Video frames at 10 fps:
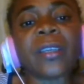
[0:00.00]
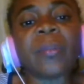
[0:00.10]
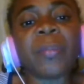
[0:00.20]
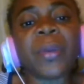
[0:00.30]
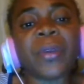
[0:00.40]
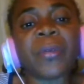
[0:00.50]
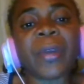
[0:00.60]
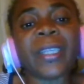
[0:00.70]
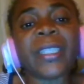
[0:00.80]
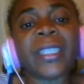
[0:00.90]
the
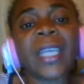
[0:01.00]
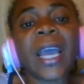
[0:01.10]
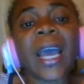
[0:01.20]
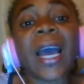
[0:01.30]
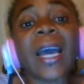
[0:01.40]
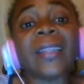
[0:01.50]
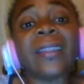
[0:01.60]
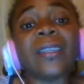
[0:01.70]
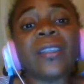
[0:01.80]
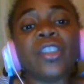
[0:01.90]
parent,
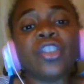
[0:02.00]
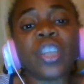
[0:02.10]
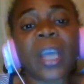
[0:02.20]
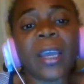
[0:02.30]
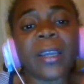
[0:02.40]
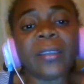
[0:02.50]
and the child.